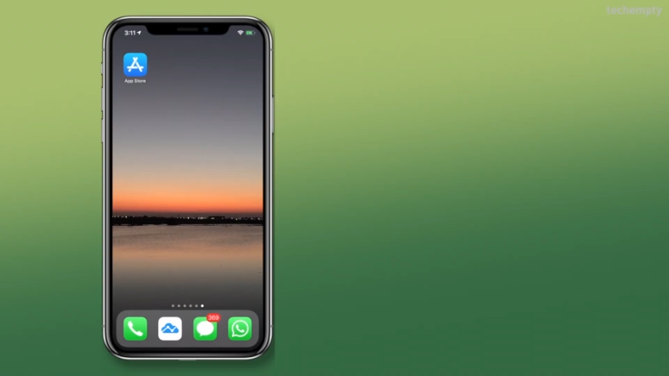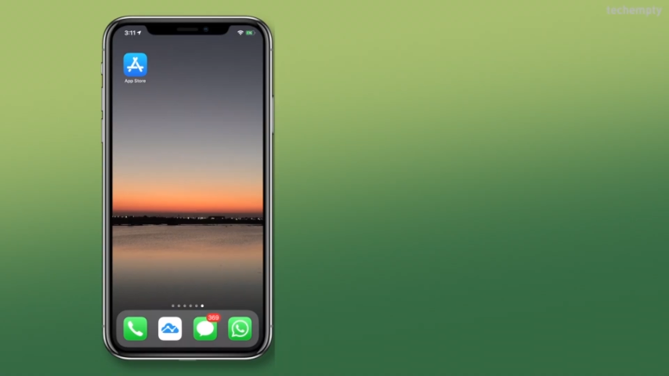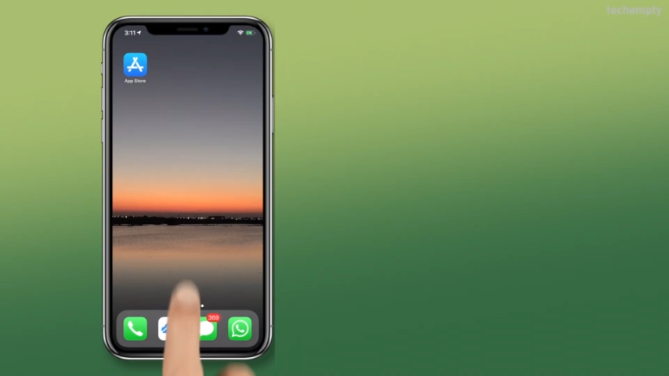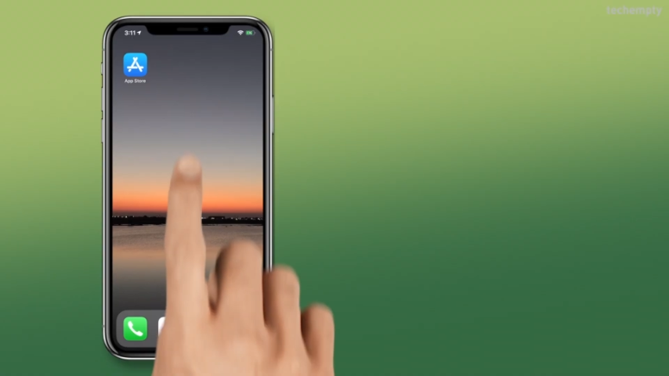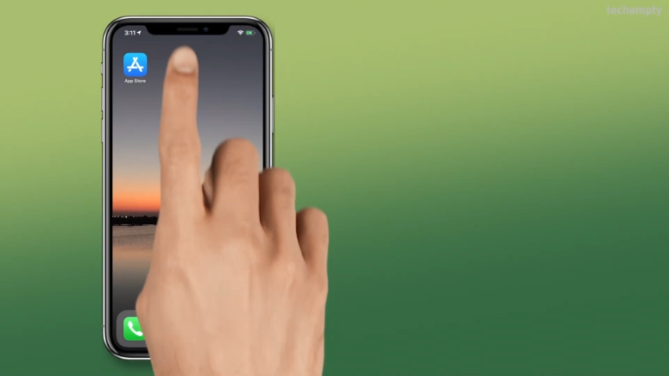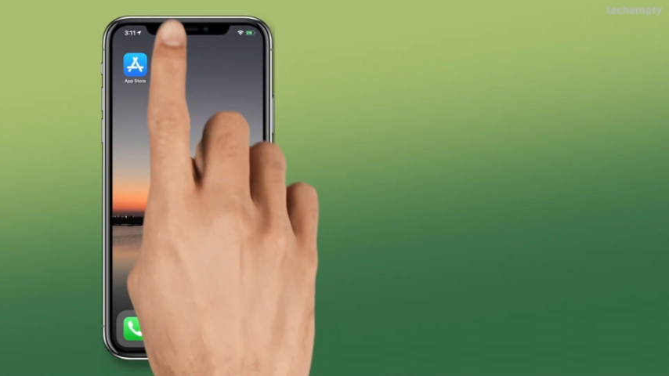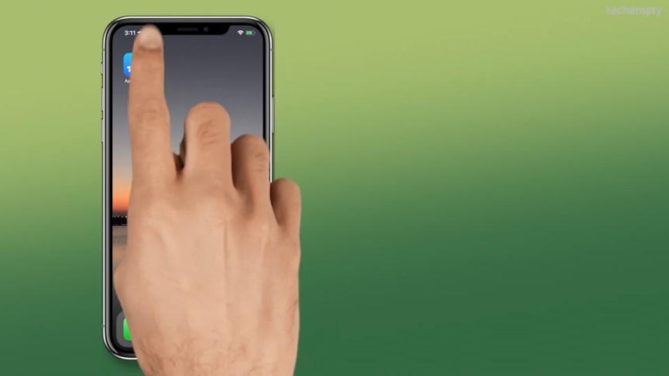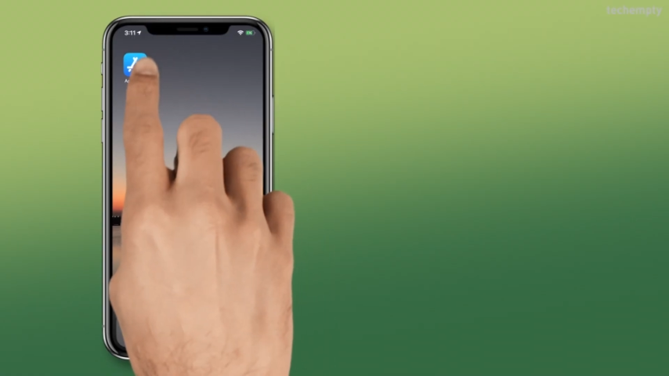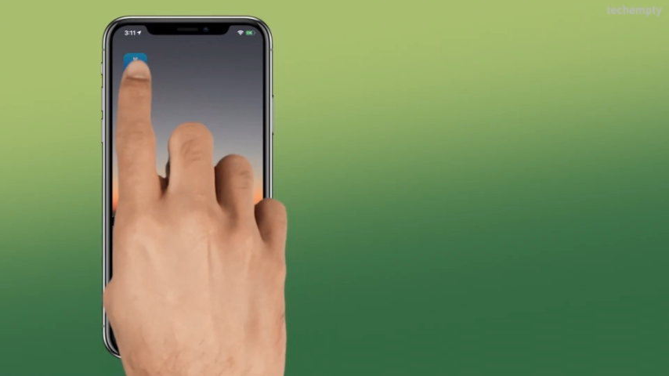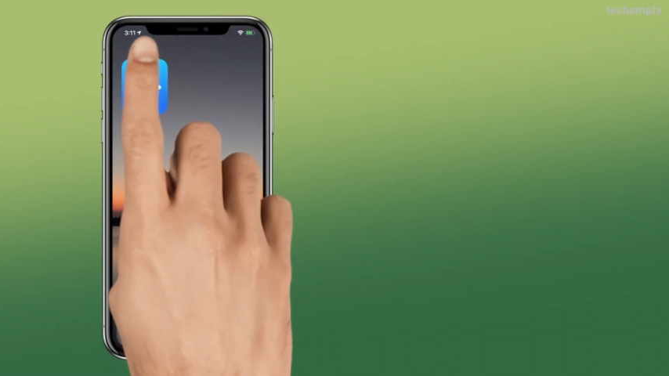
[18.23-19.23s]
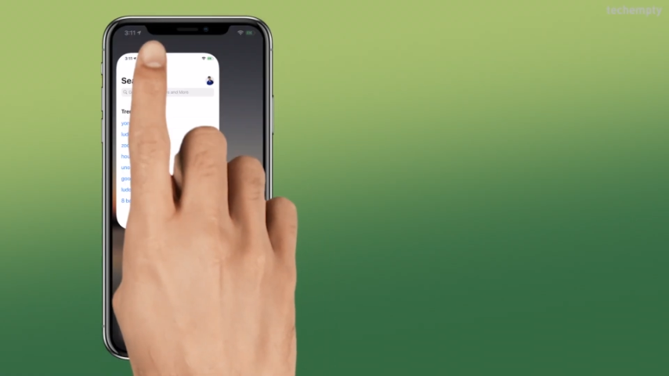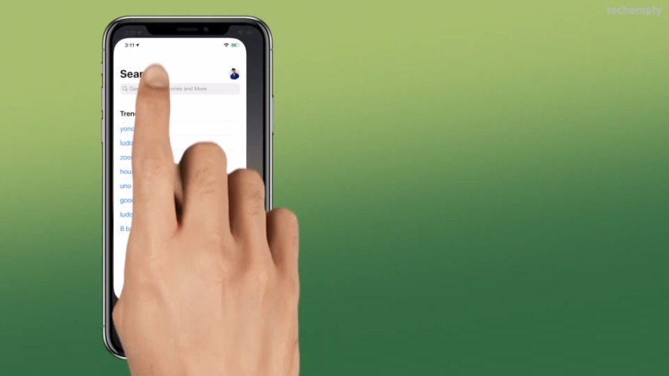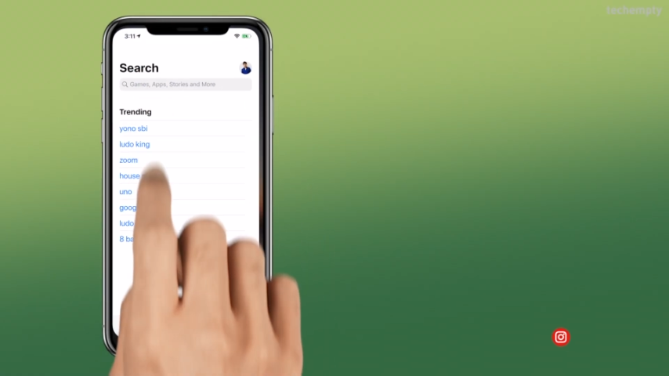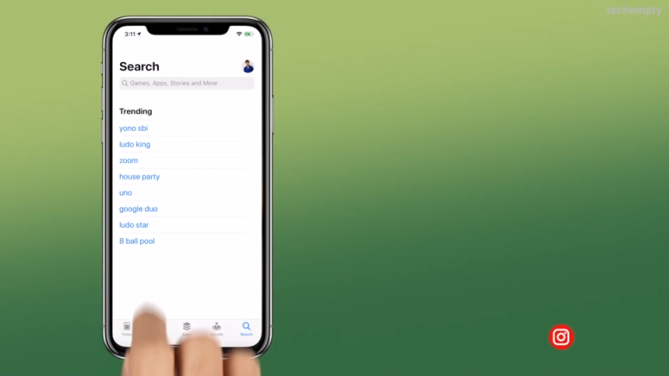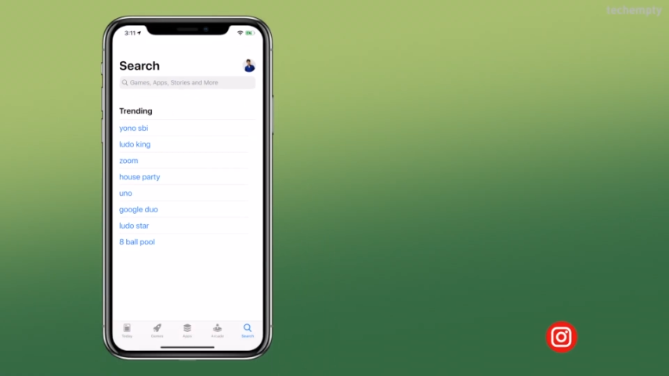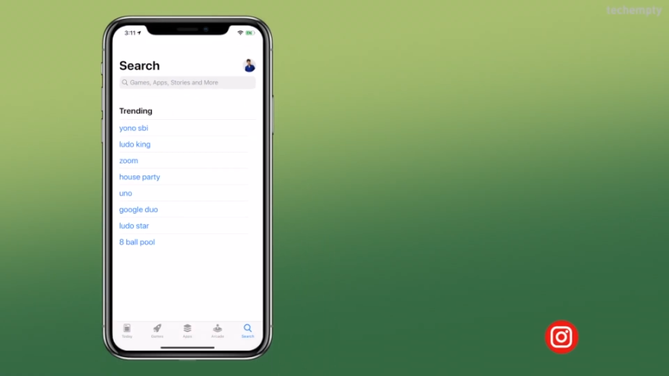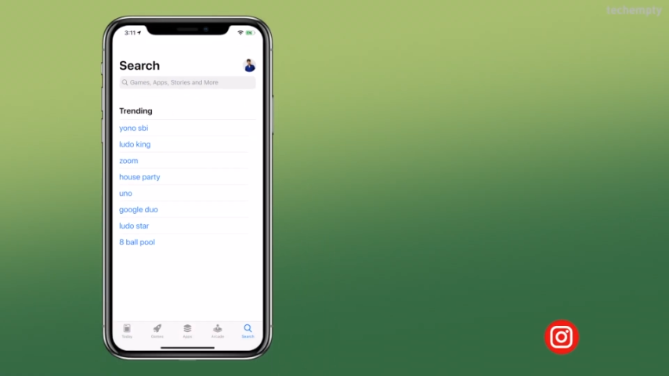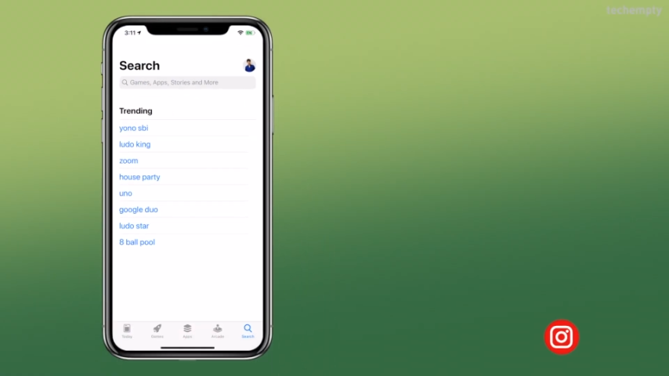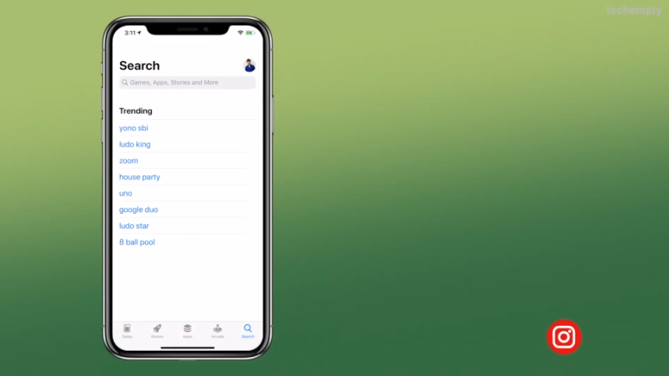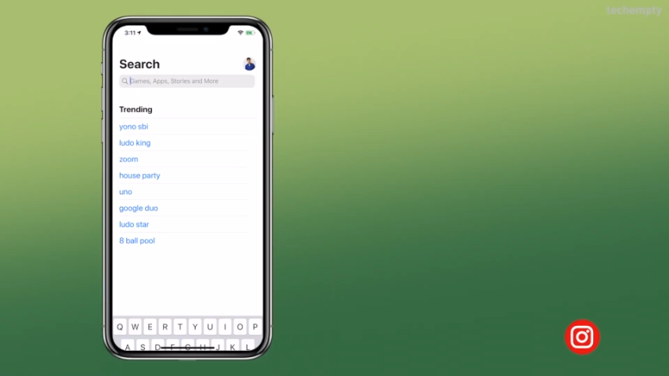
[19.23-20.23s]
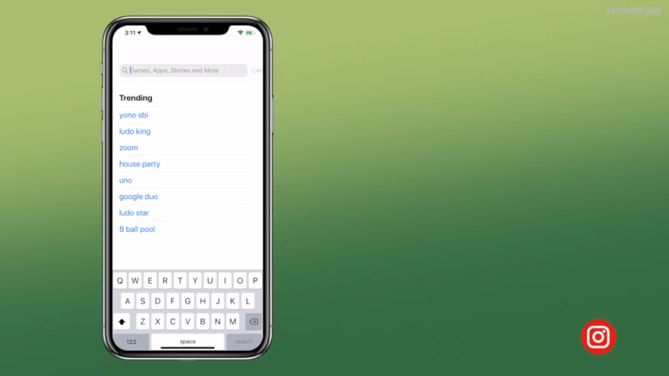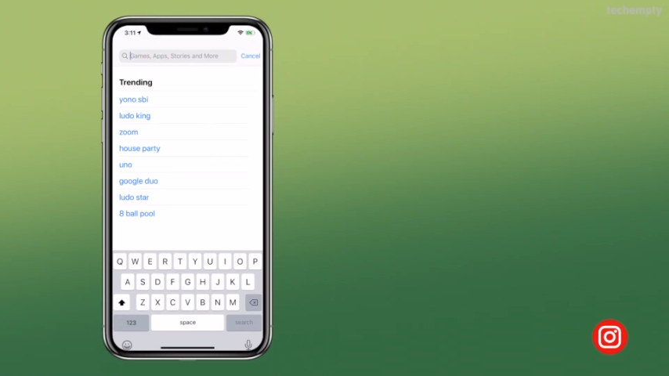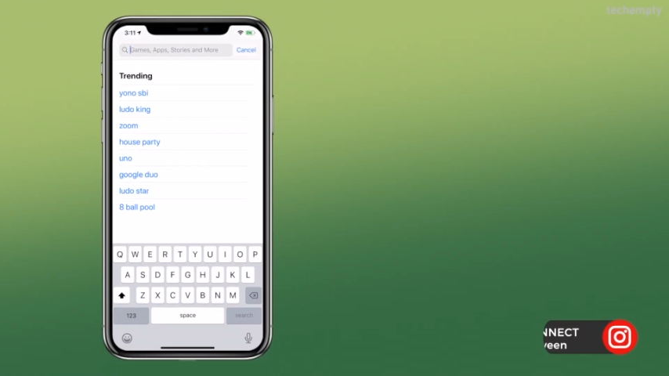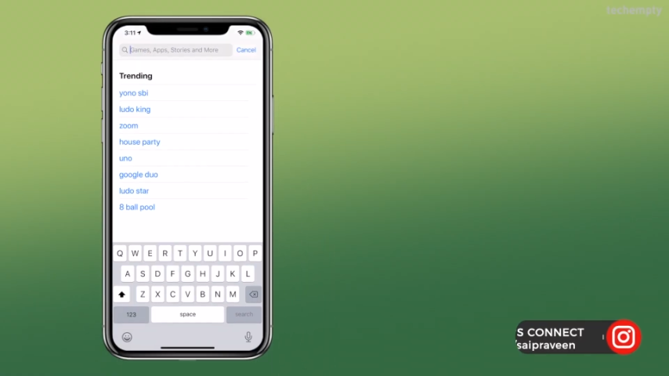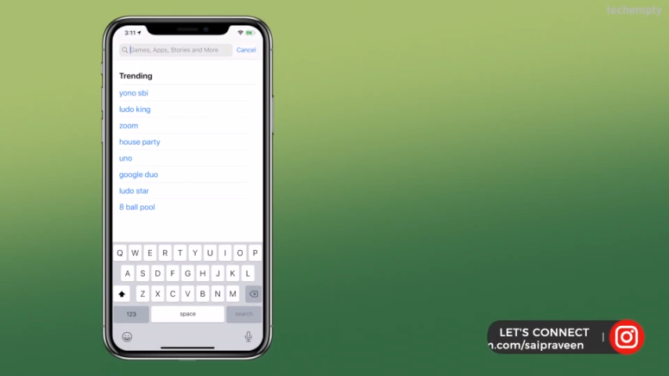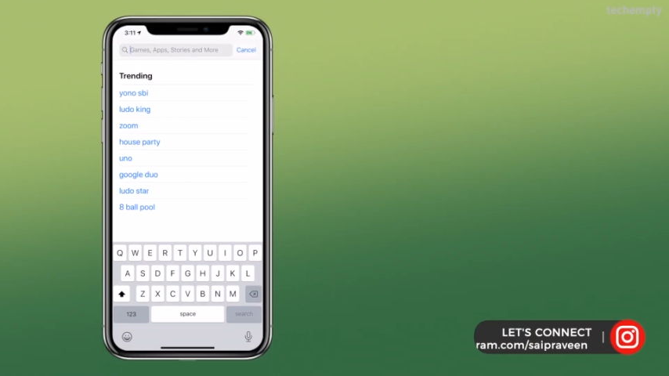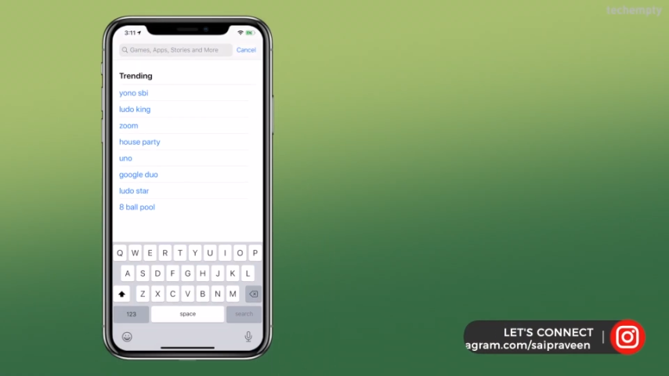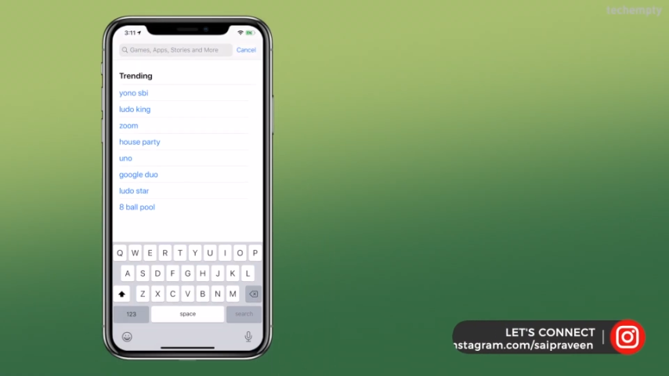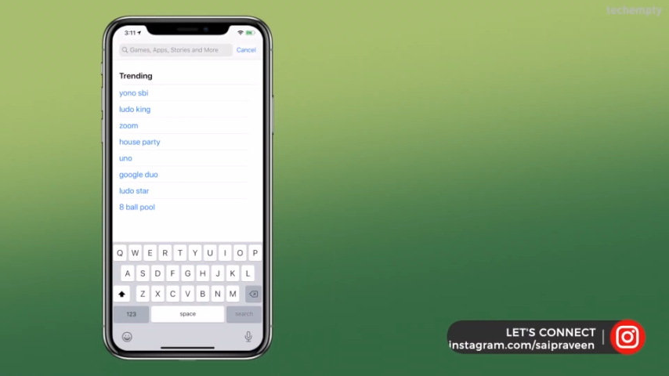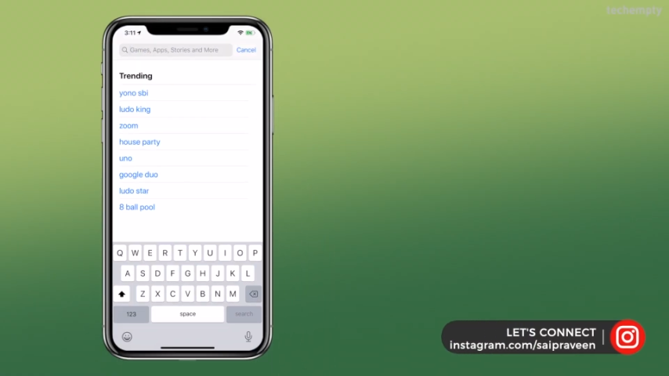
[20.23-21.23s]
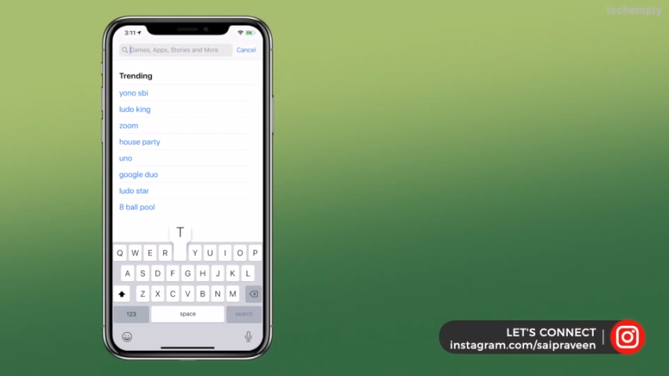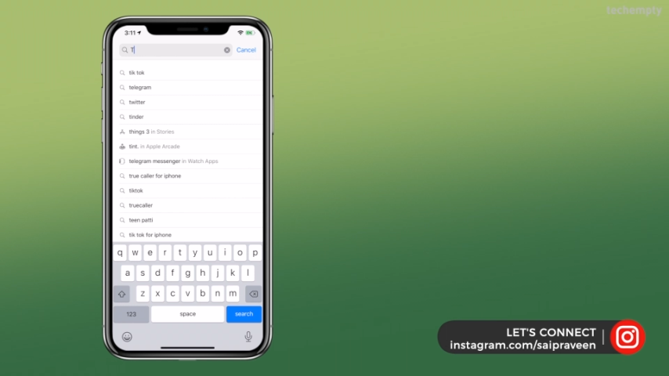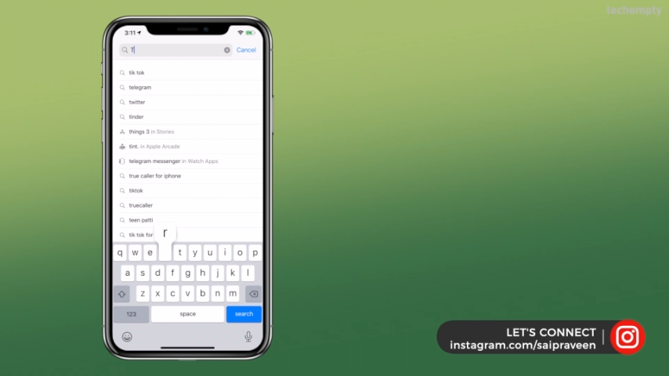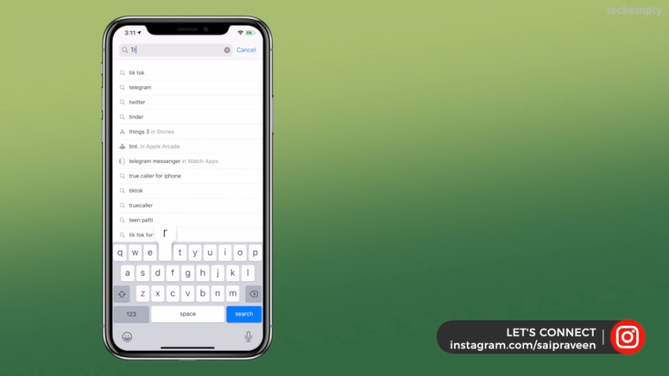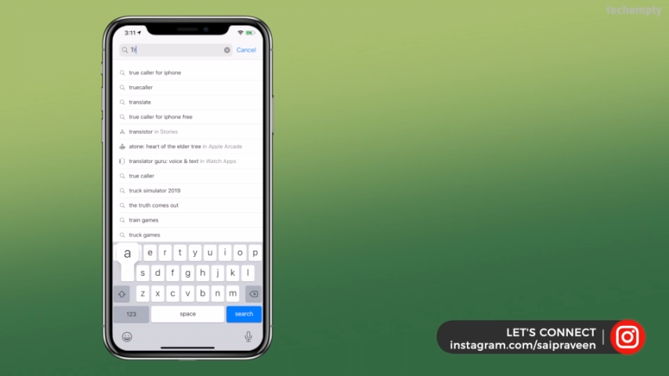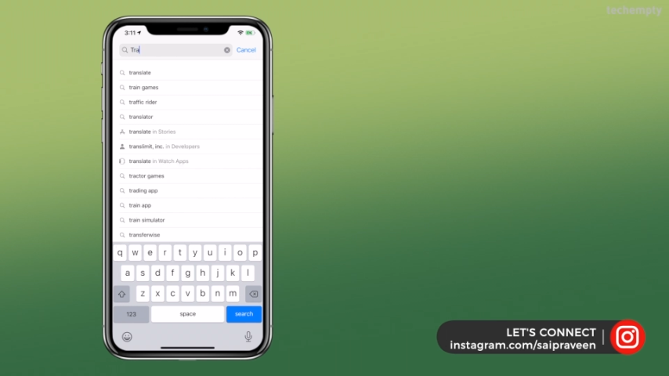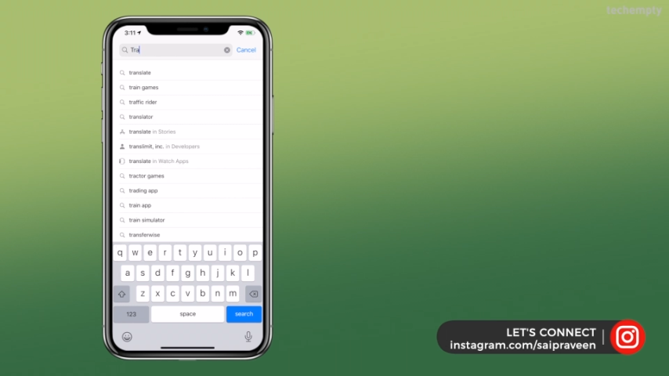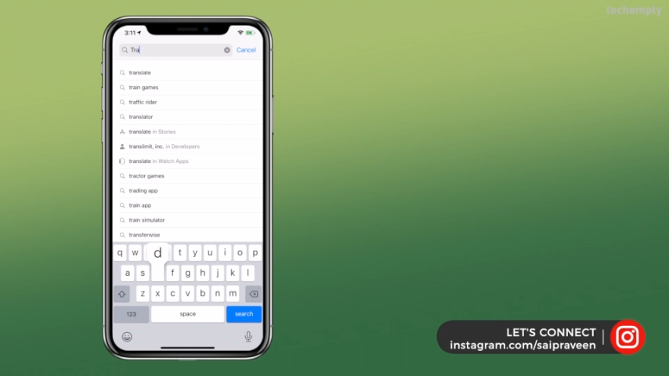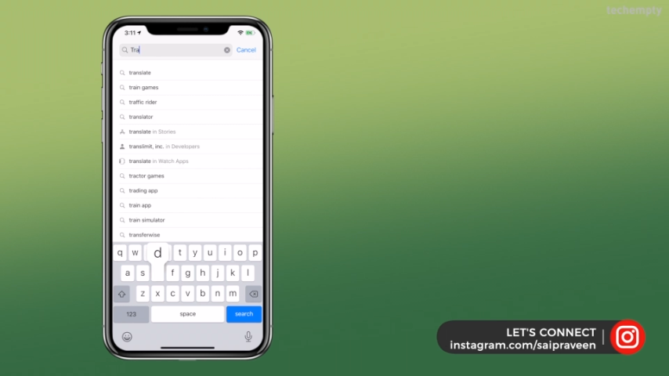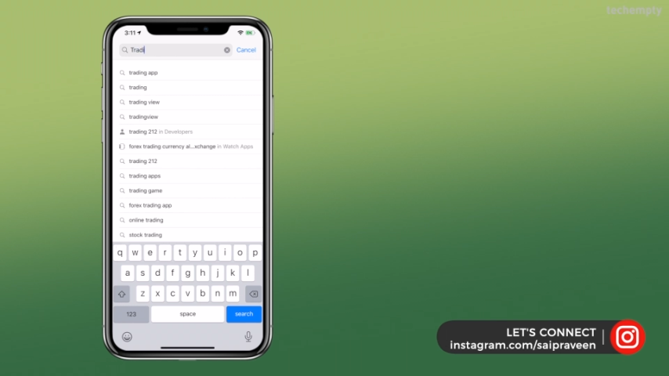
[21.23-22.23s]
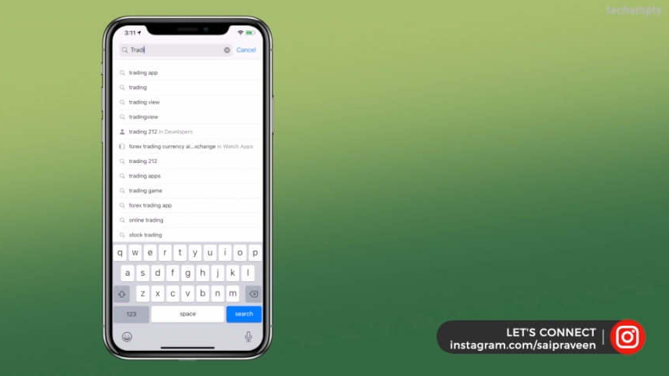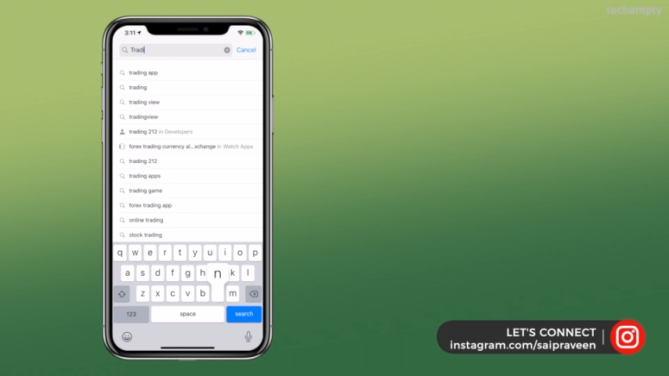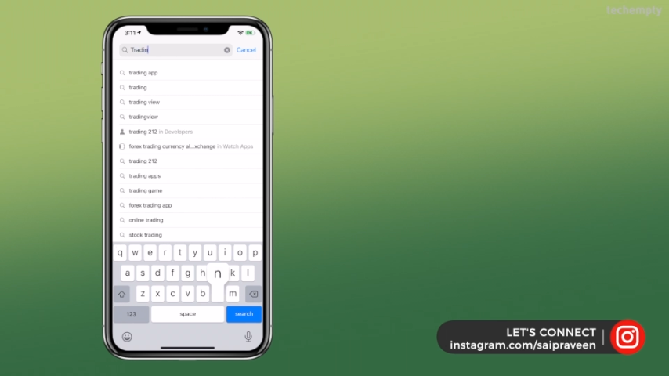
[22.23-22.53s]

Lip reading: No face is visible, so there are no lips to read.